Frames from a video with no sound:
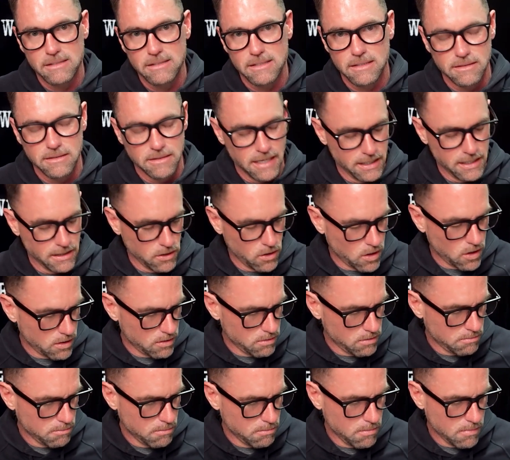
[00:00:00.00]
and learn
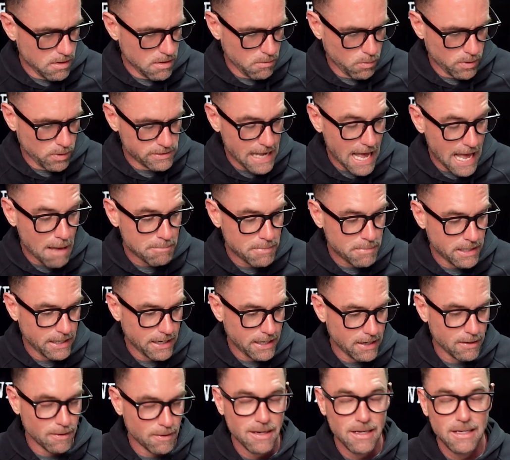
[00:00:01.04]
what's happening
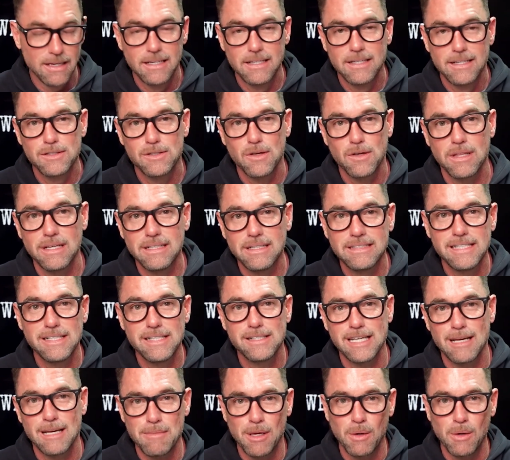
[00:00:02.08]
here. So then she
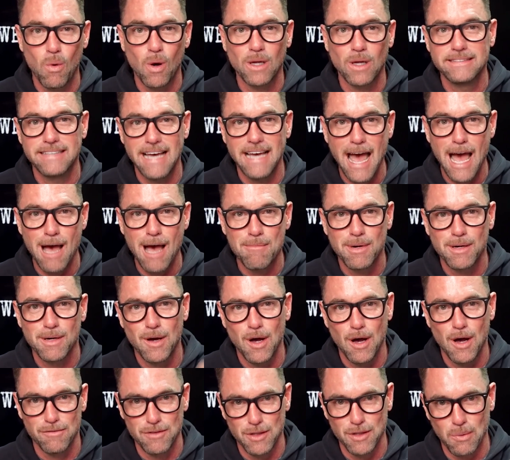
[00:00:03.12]
sent me one tab
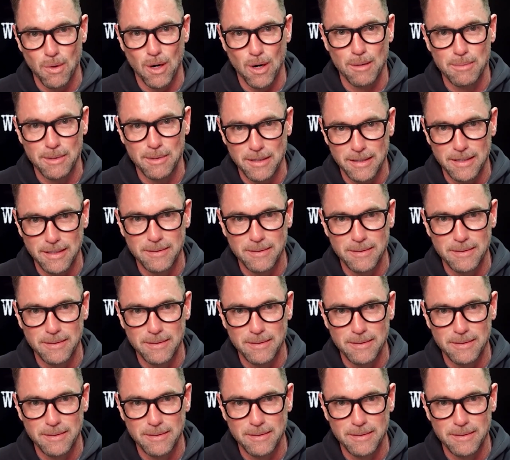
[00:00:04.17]
of the workbook.